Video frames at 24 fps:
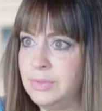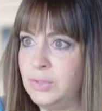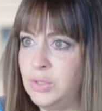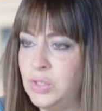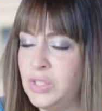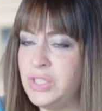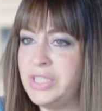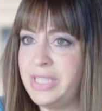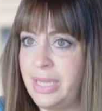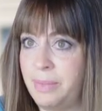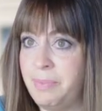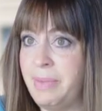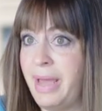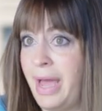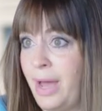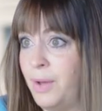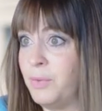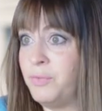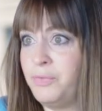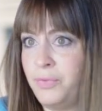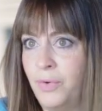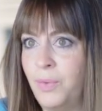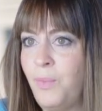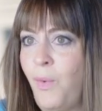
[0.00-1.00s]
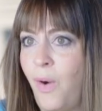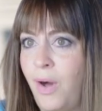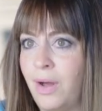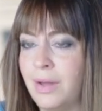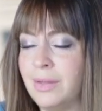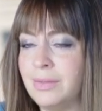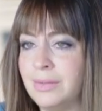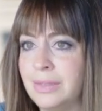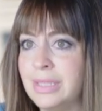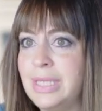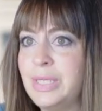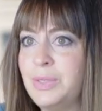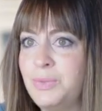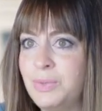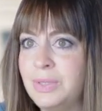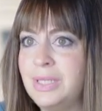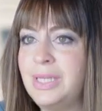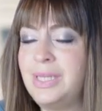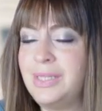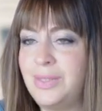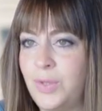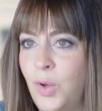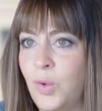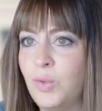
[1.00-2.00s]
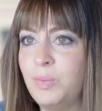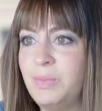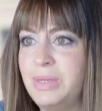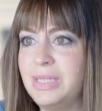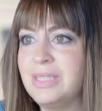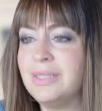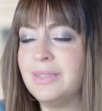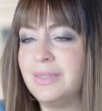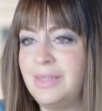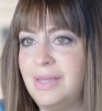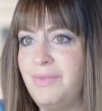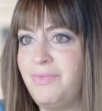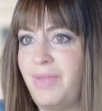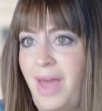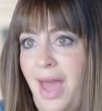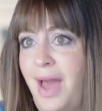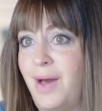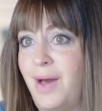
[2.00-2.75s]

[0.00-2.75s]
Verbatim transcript: She sent me out for a walk. Literally told me to leave the